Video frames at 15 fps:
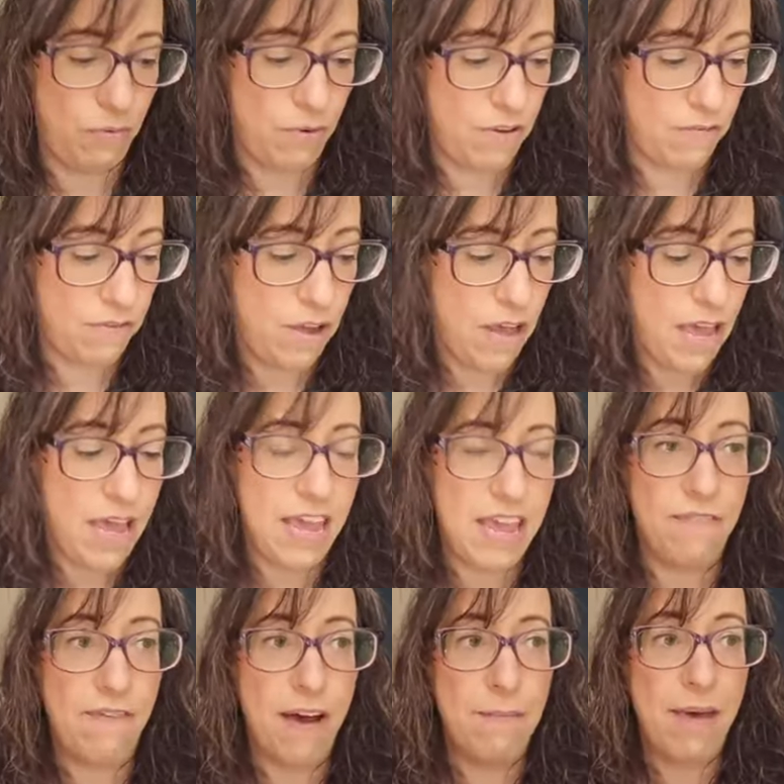roof,
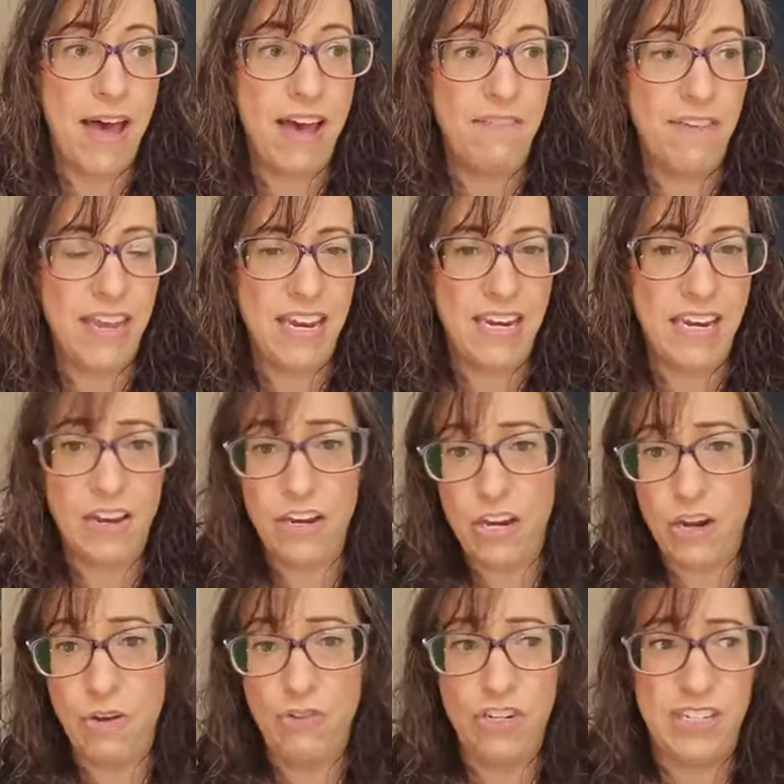if I'm having, you
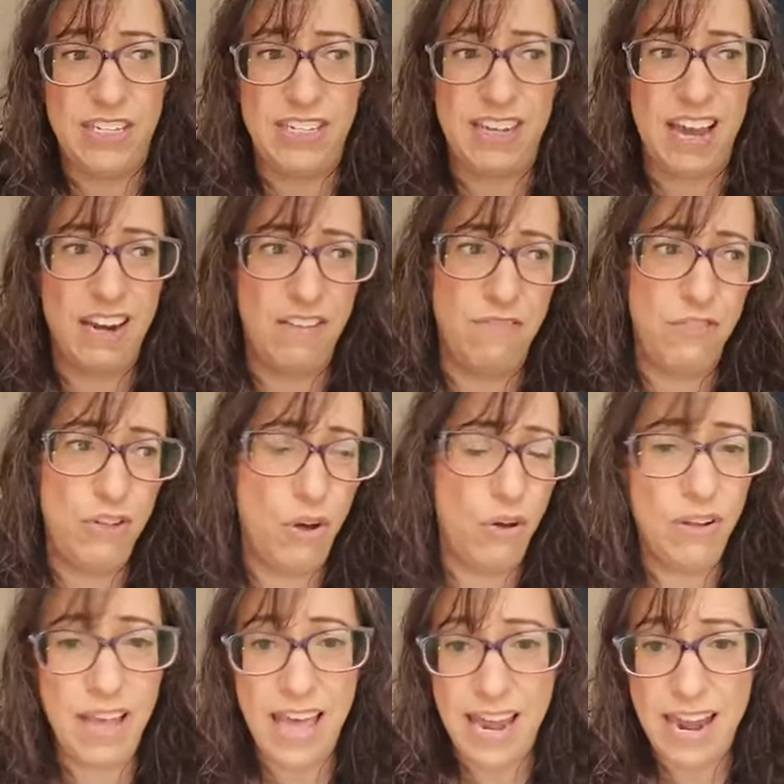know, just kind of
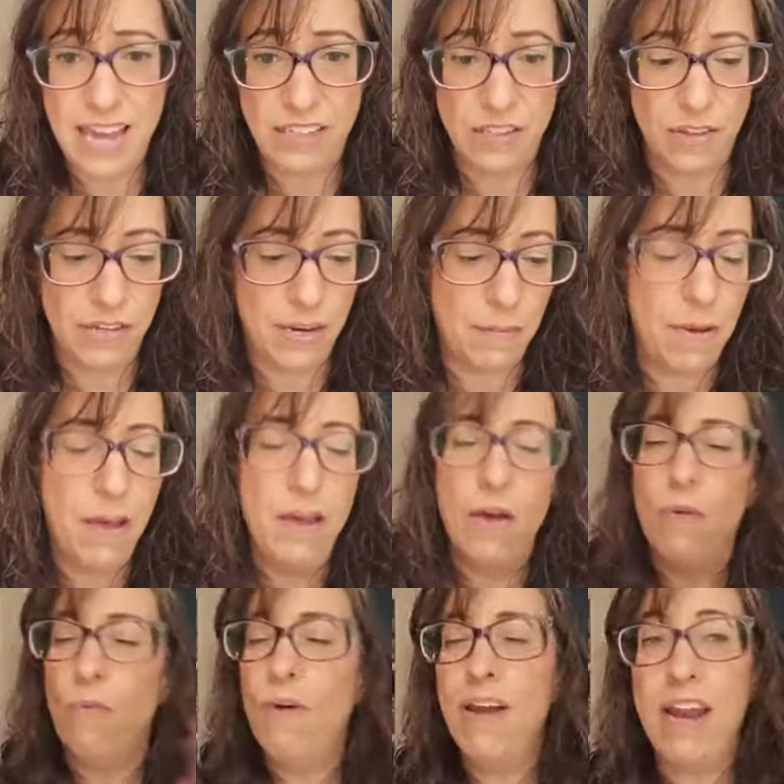dull headaches all the time,
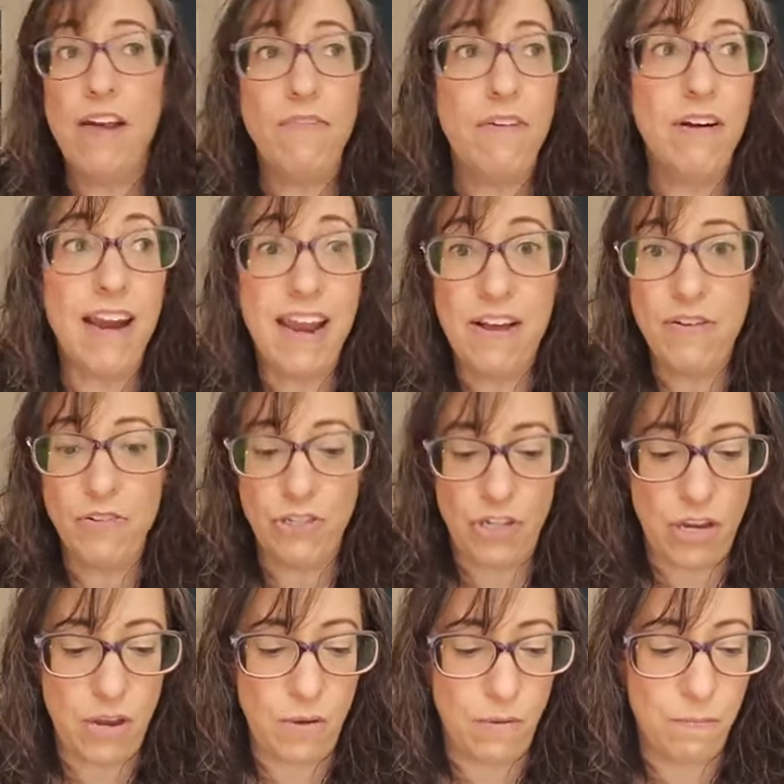whatever ails
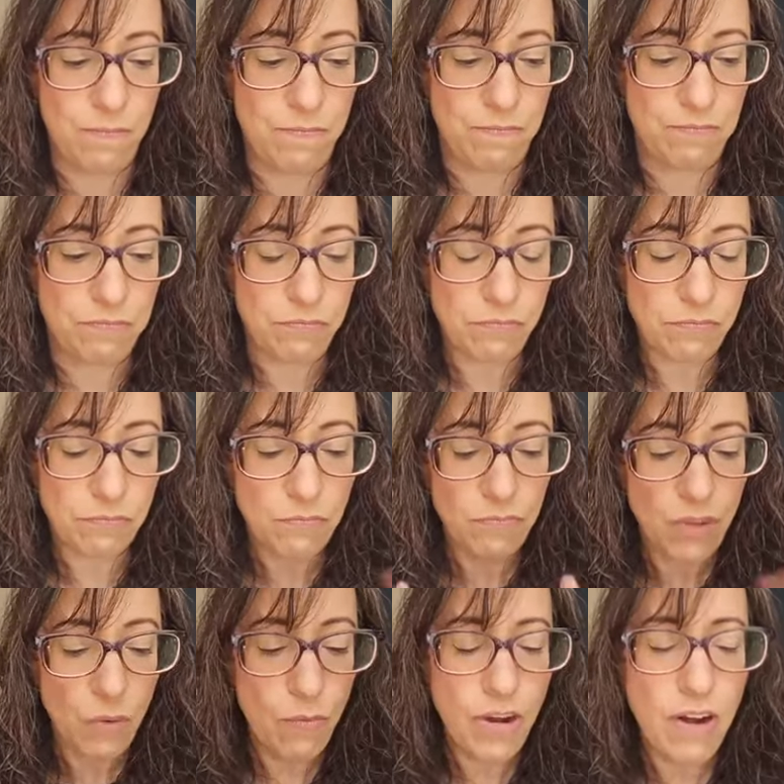you,
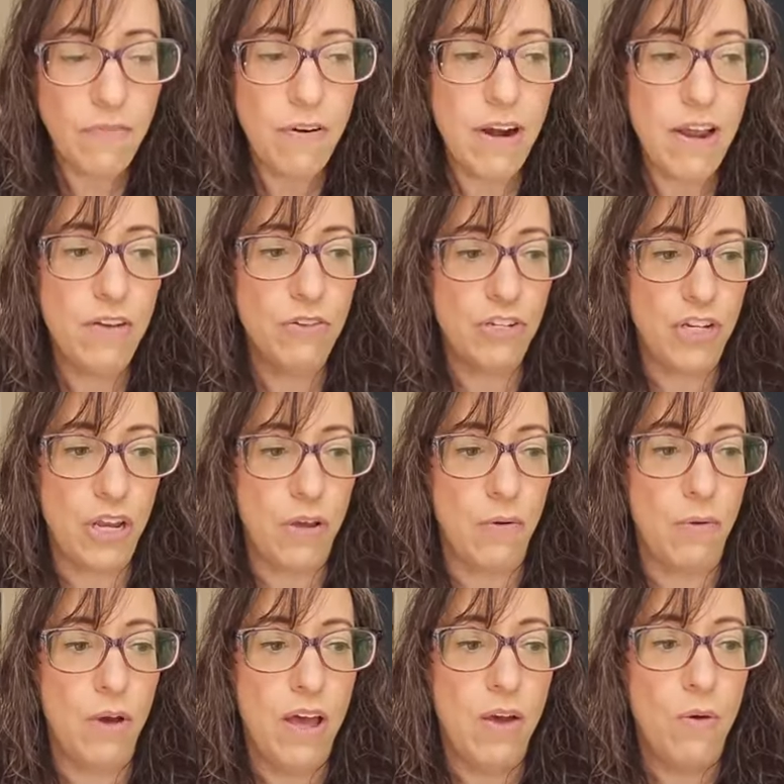whatever ails
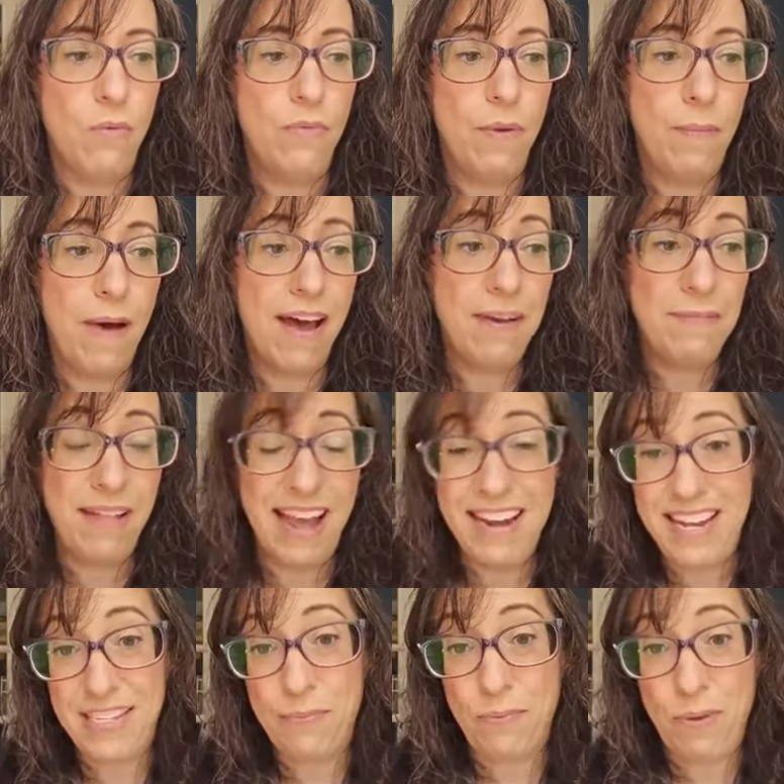you, the bottom line
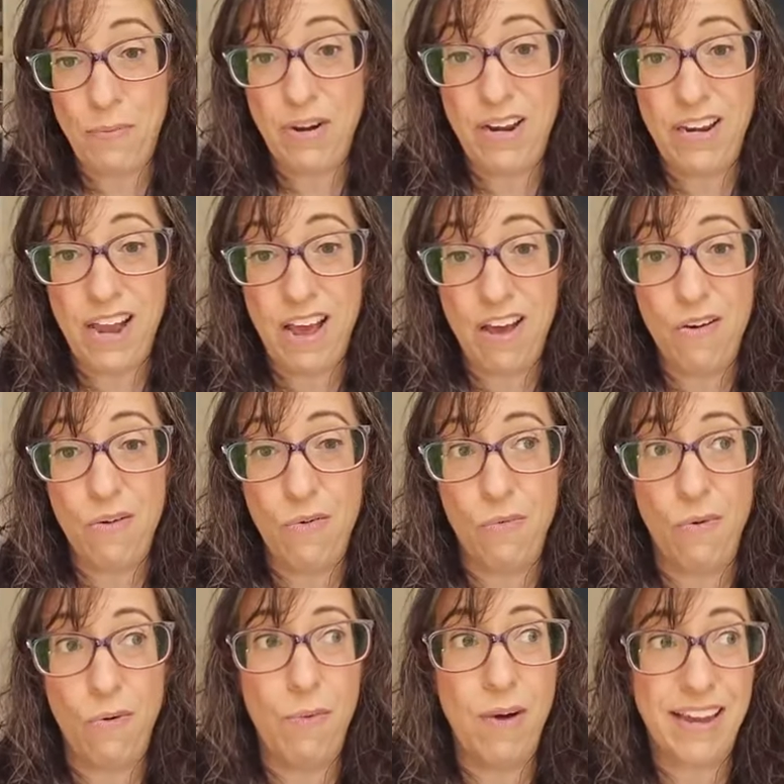is we want to know
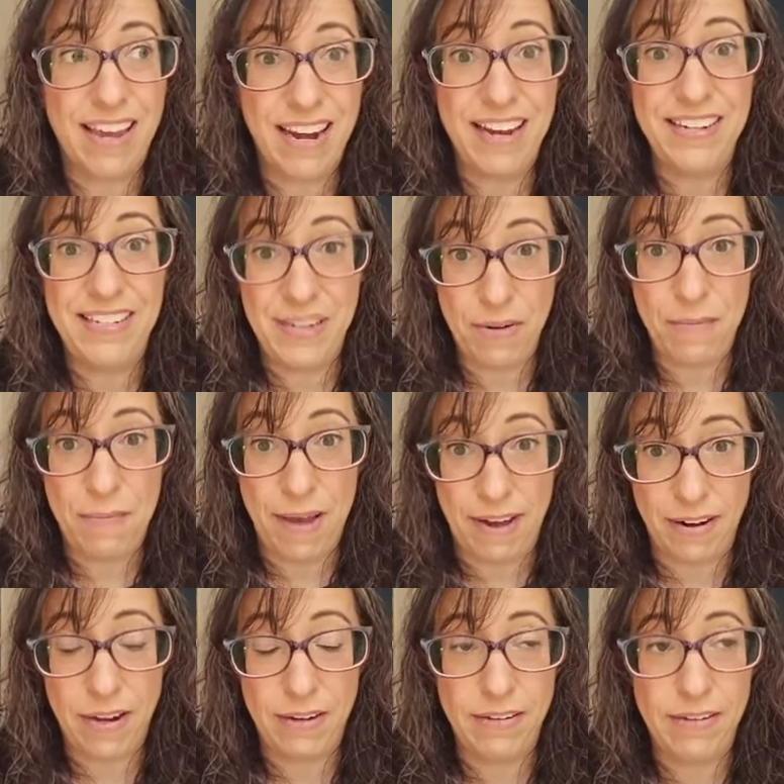well, what can I do about
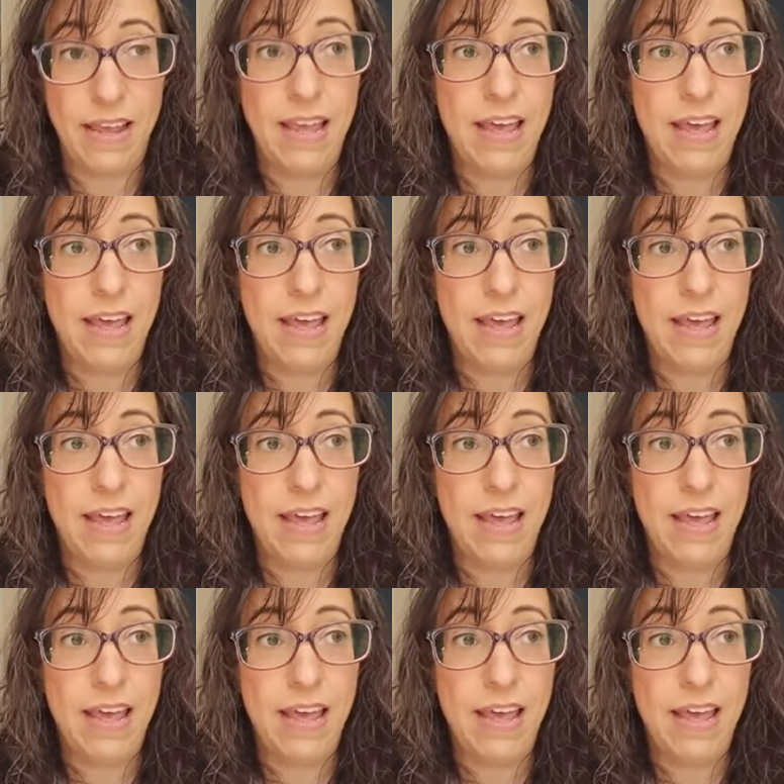it?